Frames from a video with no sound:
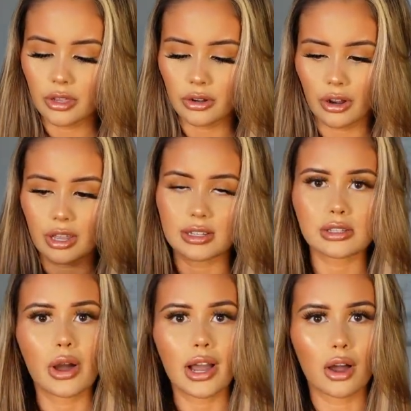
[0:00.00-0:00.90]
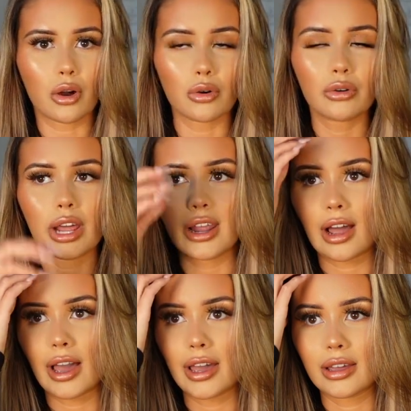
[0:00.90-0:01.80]
you know, it is quite cold and
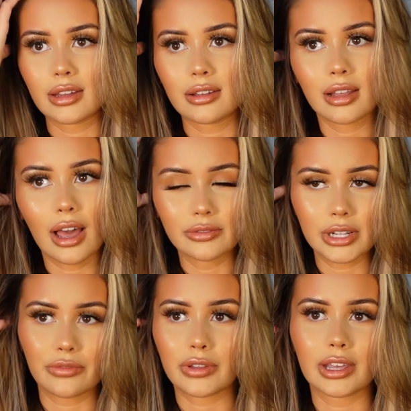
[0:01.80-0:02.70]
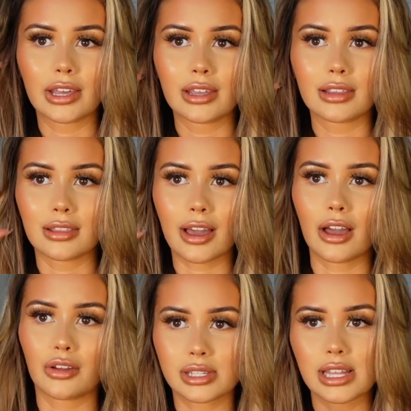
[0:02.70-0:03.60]
I have definitely, like I
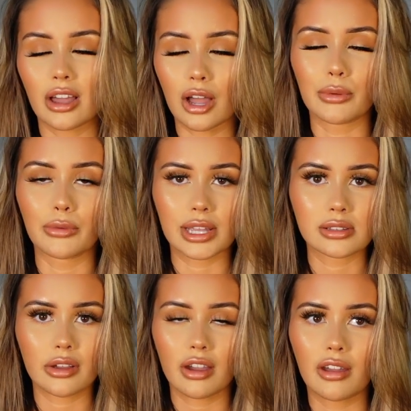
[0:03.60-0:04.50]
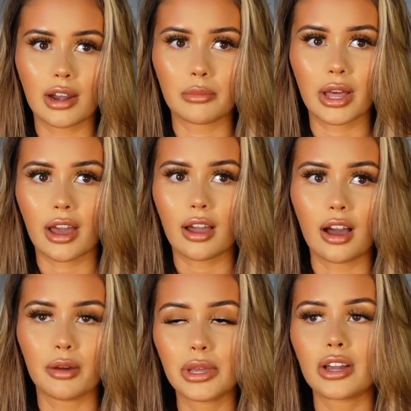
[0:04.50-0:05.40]
got sick a couple weeks ago and I'm like, I
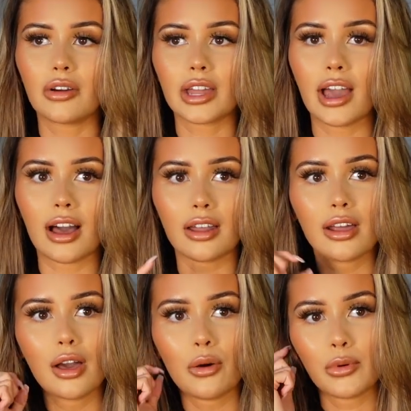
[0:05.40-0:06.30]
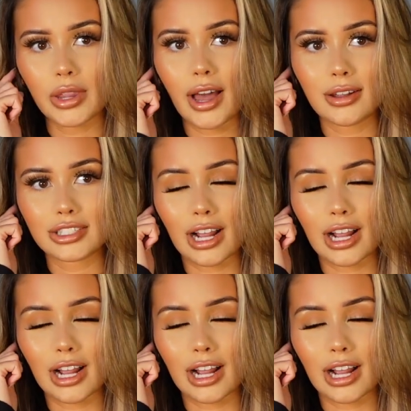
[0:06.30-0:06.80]
can't be going out without